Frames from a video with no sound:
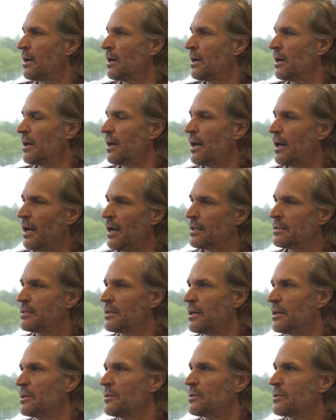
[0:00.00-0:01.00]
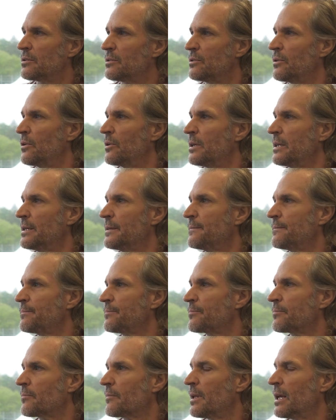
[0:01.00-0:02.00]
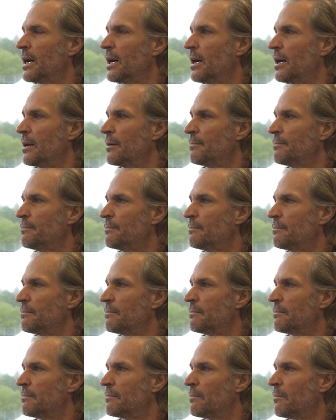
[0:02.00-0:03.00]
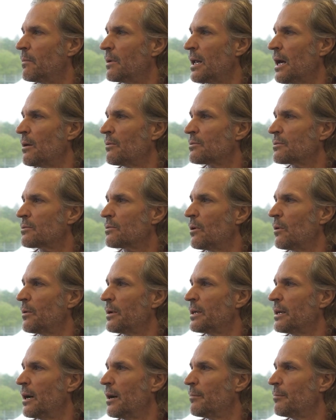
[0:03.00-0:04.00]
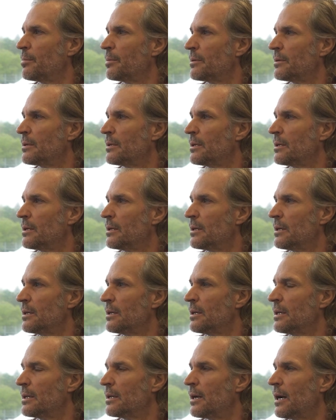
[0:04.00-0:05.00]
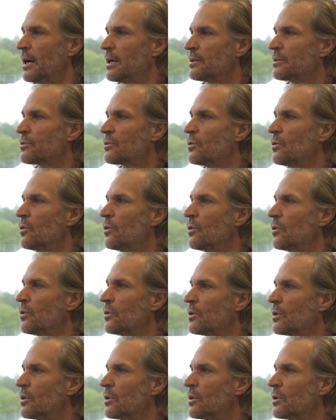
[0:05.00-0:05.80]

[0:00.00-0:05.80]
I'll tell you a story. When I was growing up in high school,